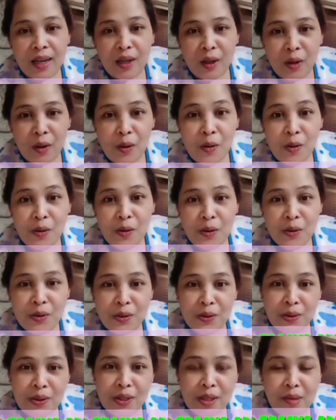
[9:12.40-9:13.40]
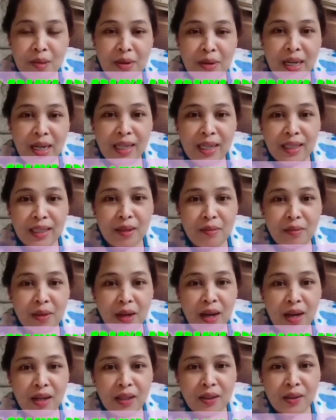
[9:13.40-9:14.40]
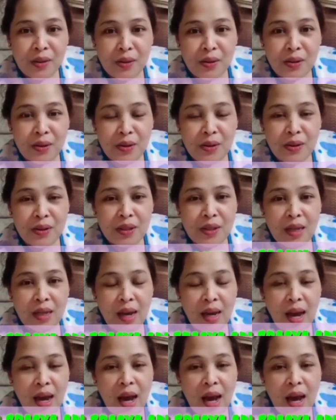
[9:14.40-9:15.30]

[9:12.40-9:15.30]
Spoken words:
Hello sa mga Team Cactus!